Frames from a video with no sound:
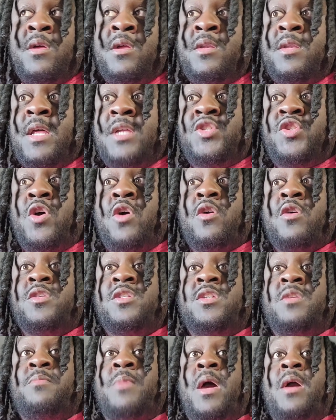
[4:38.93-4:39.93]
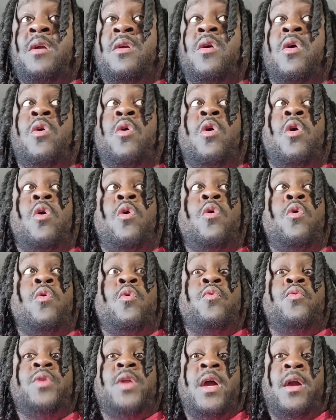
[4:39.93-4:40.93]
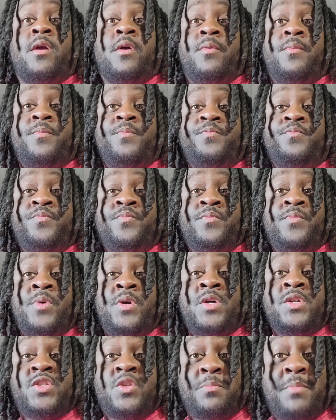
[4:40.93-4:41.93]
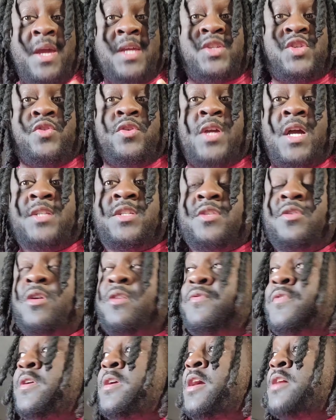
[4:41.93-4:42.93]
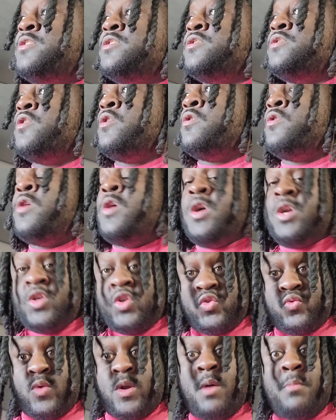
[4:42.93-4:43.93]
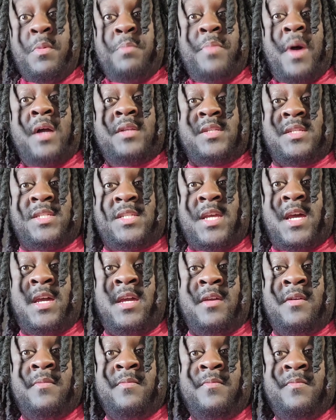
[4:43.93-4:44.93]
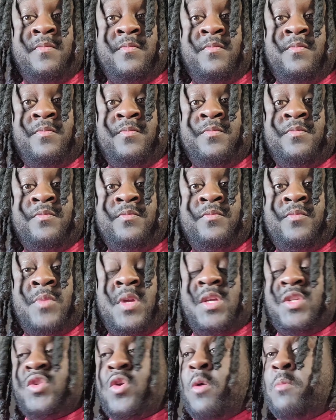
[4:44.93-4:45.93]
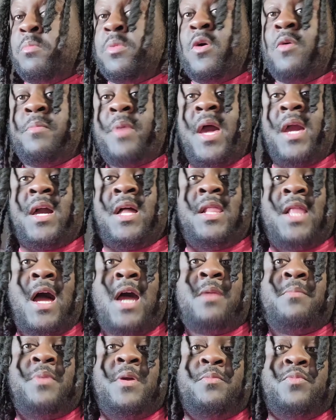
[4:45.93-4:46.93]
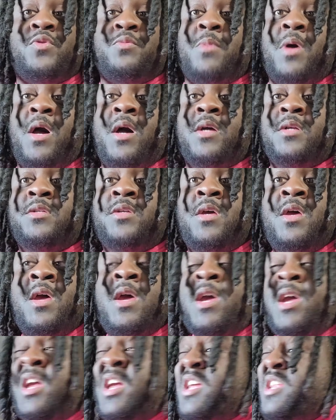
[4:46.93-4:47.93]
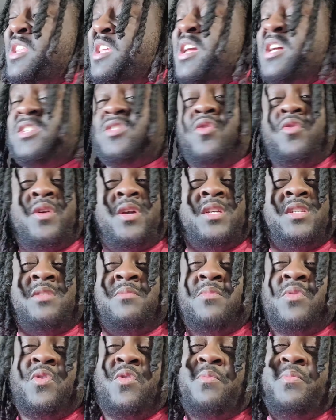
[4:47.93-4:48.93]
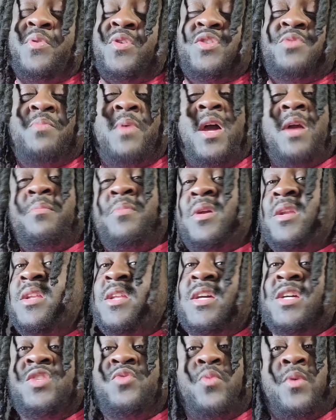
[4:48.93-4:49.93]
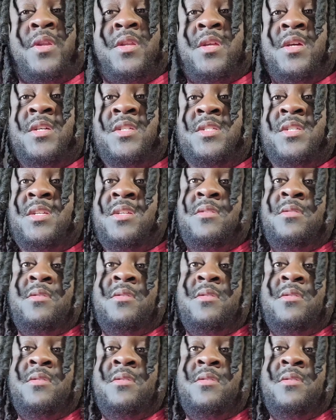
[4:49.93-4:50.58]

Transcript: that y'all going to sit back and go, oh, damn. So make sure you got your notifications on. Because what I'm about to say it's going to blow back a lot of people's minds. And yeah, it's going to get some little pushback, but it is what it is.